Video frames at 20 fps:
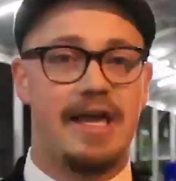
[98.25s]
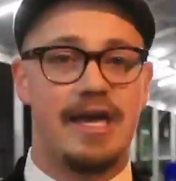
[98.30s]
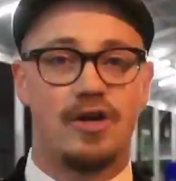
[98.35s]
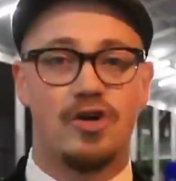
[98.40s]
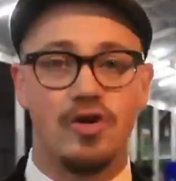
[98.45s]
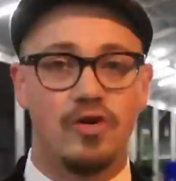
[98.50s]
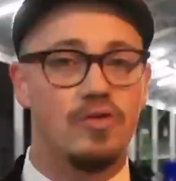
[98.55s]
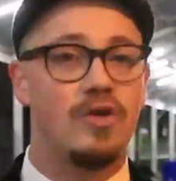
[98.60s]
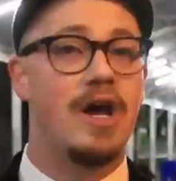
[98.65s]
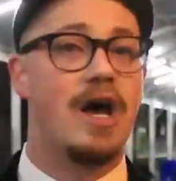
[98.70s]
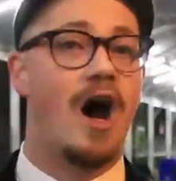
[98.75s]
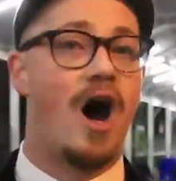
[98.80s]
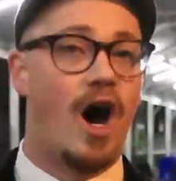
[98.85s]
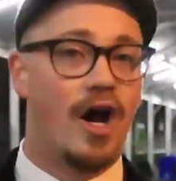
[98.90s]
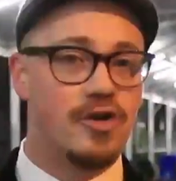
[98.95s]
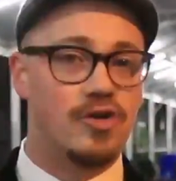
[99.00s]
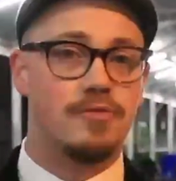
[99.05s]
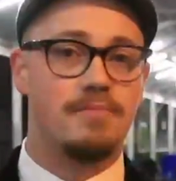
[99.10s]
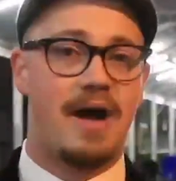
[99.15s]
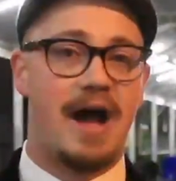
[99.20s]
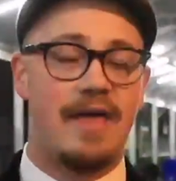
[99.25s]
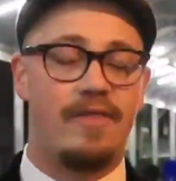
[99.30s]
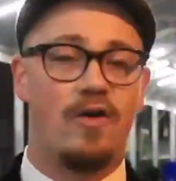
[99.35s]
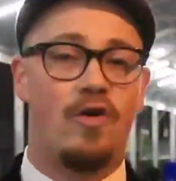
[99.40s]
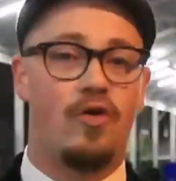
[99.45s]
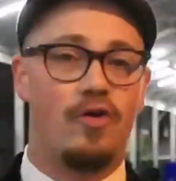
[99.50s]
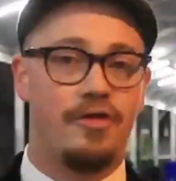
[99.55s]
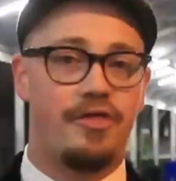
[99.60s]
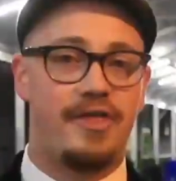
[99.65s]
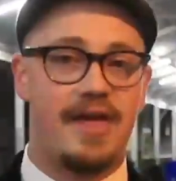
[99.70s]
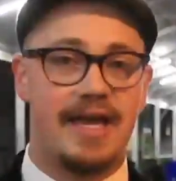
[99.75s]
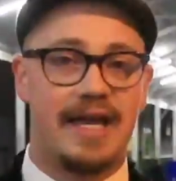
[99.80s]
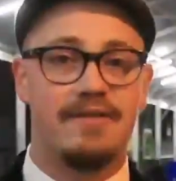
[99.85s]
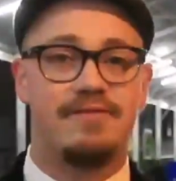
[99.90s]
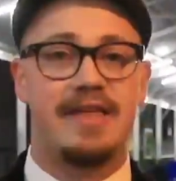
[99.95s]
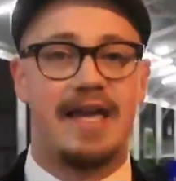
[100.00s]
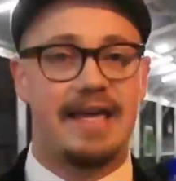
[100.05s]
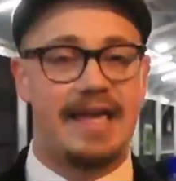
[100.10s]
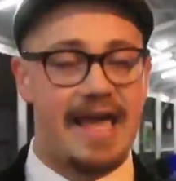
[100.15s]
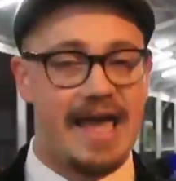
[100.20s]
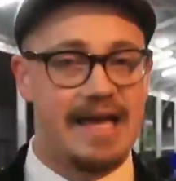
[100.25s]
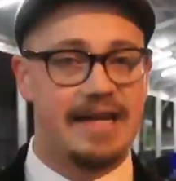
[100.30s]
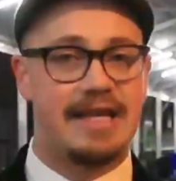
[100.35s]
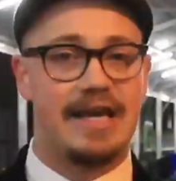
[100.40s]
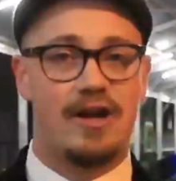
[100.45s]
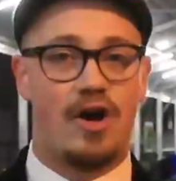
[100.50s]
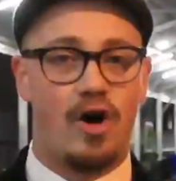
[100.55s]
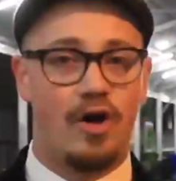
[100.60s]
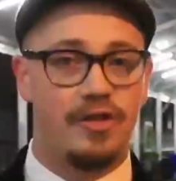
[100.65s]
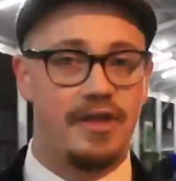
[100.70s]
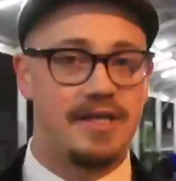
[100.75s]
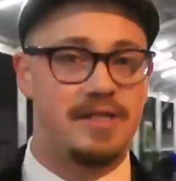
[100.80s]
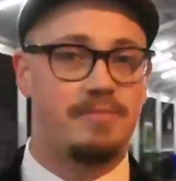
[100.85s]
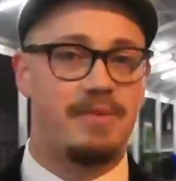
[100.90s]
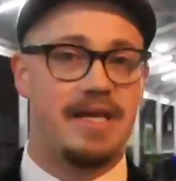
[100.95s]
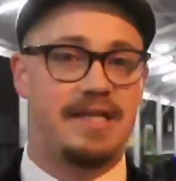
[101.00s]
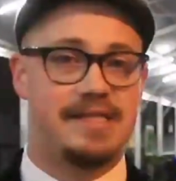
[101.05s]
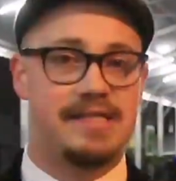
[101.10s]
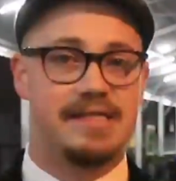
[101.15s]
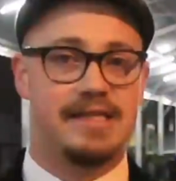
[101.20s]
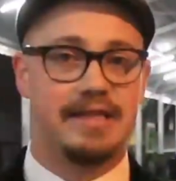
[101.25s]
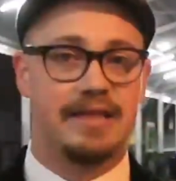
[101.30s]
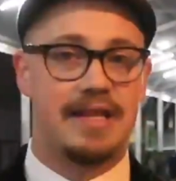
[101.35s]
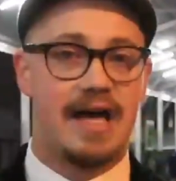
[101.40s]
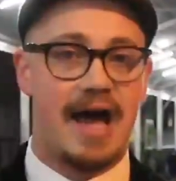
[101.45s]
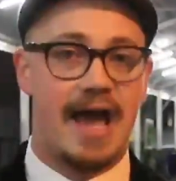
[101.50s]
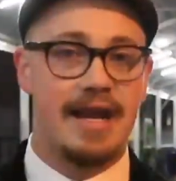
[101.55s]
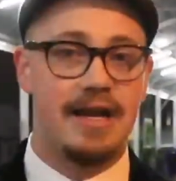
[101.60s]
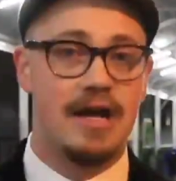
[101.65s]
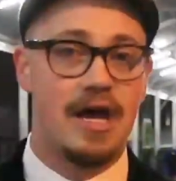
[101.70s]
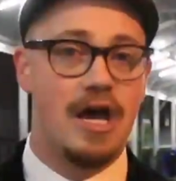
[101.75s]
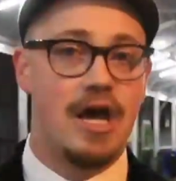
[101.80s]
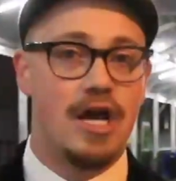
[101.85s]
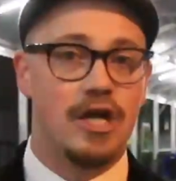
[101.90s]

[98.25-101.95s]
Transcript: It could undermine the whole thing if they can't get all these pieces in line.